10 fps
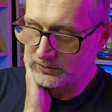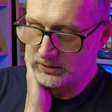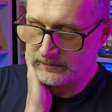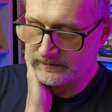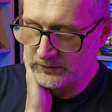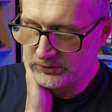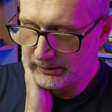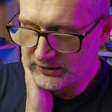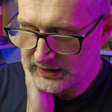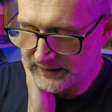convulsed
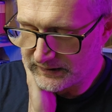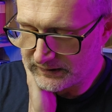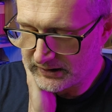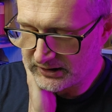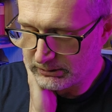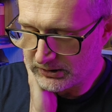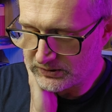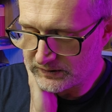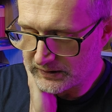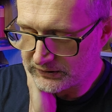by chases and
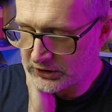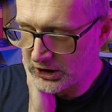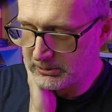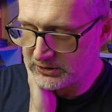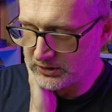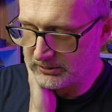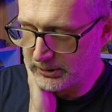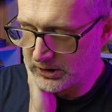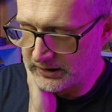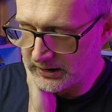explosions, a skirmish on a
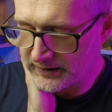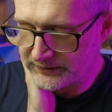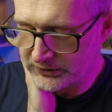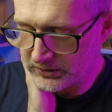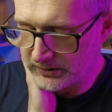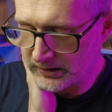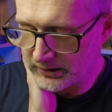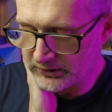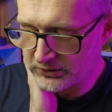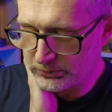burning ice schooner
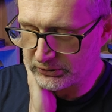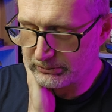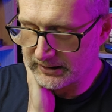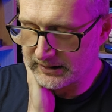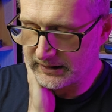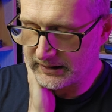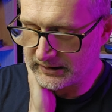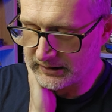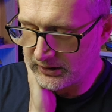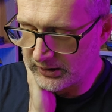and swashbuckling
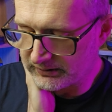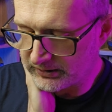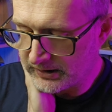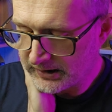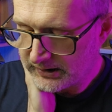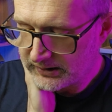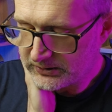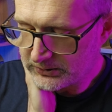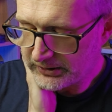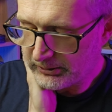in Cairo. It's
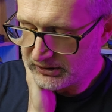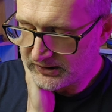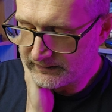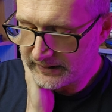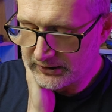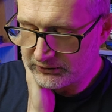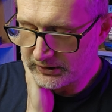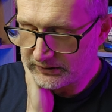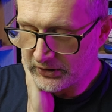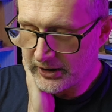also an impressively
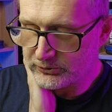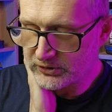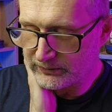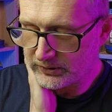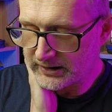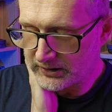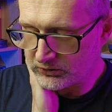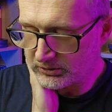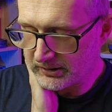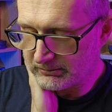intricate time travel
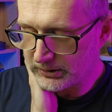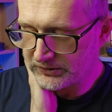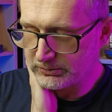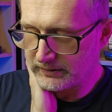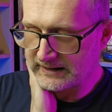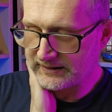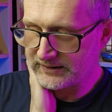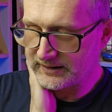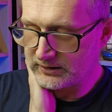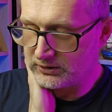conundrum embossed with
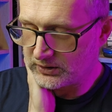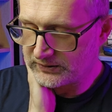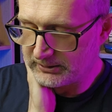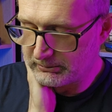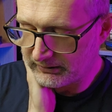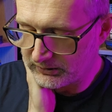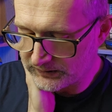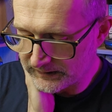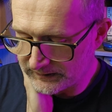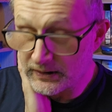classic knotty
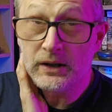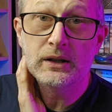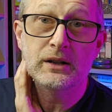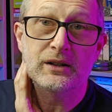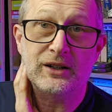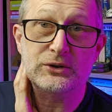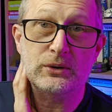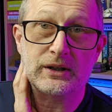paradoxes. I do like a